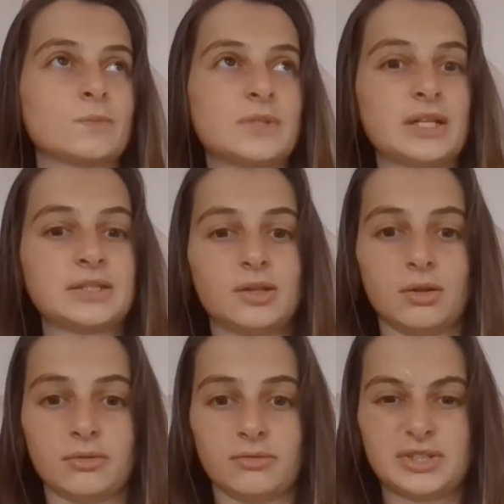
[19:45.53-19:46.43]
That's all
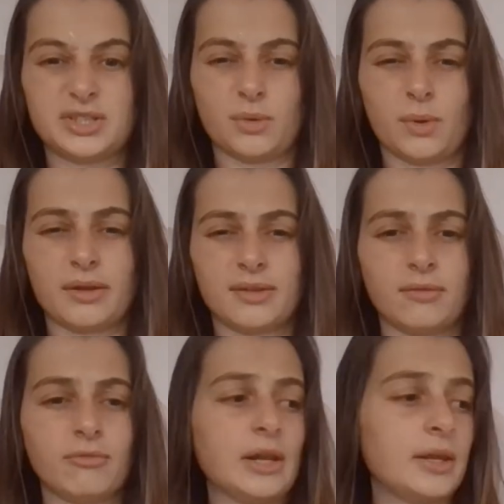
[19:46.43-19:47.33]
there is to it, I think,
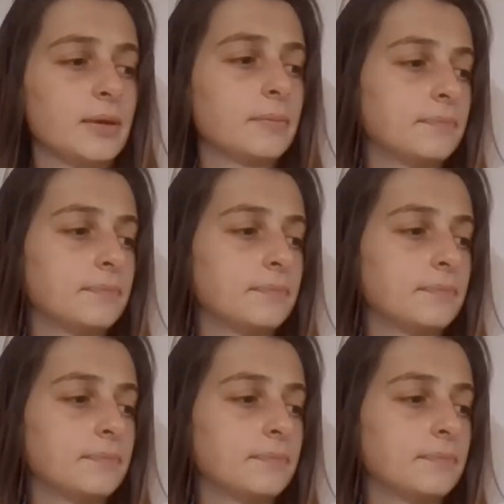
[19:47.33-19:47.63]
really.